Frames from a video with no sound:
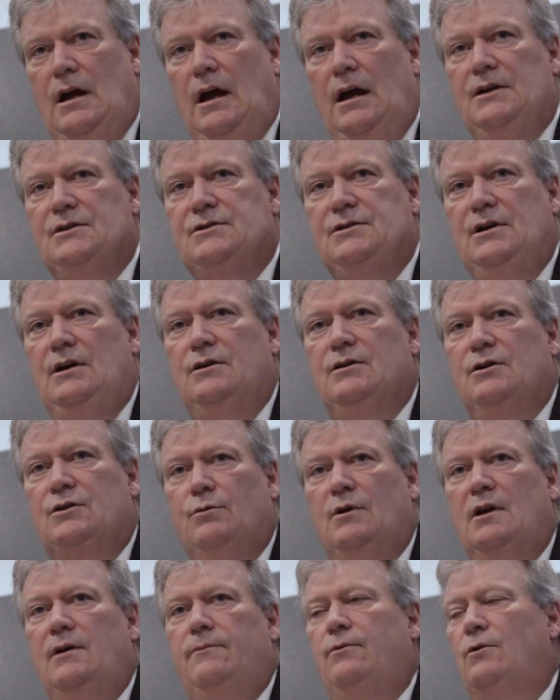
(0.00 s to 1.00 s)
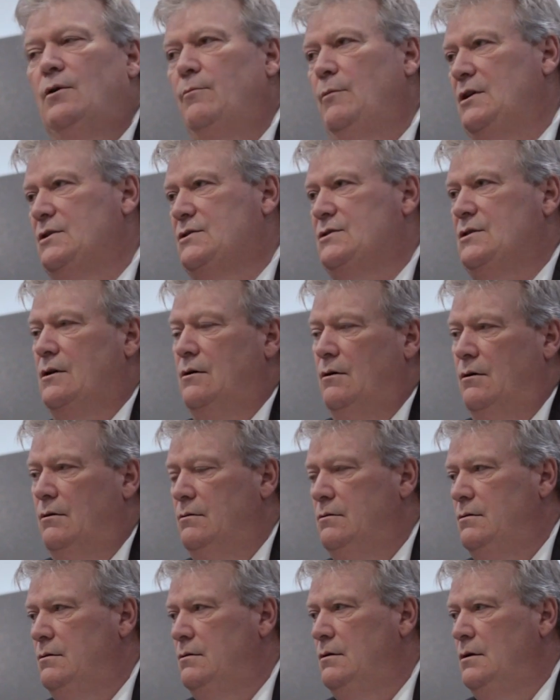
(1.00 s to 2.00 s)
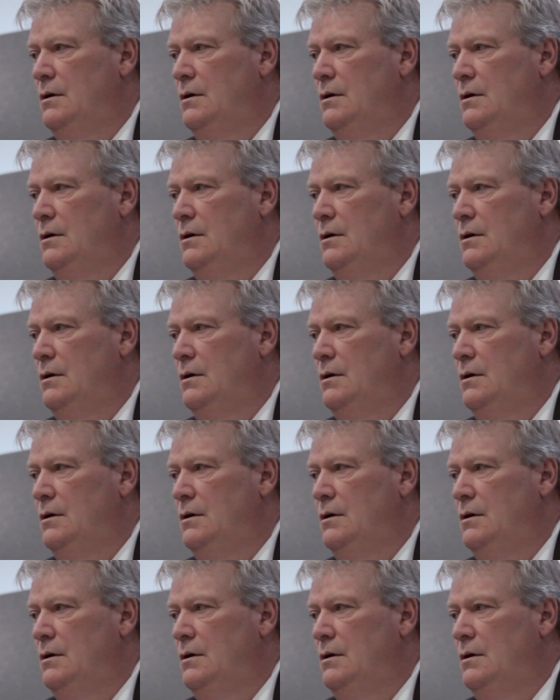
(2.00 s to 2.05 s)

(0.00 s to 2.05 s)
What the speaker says: 18 to 24 months ago,